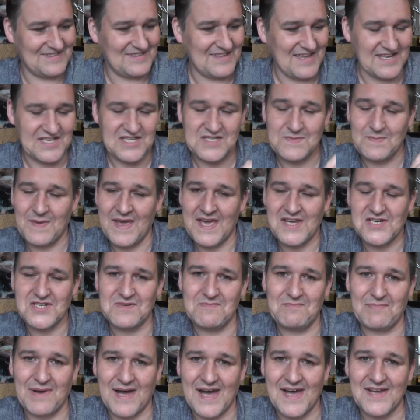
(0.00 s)

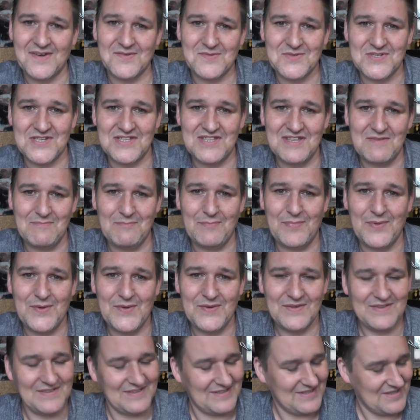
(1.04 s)
inspection panels in the
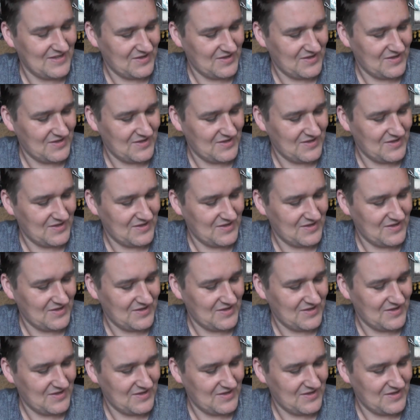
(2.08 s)
boot,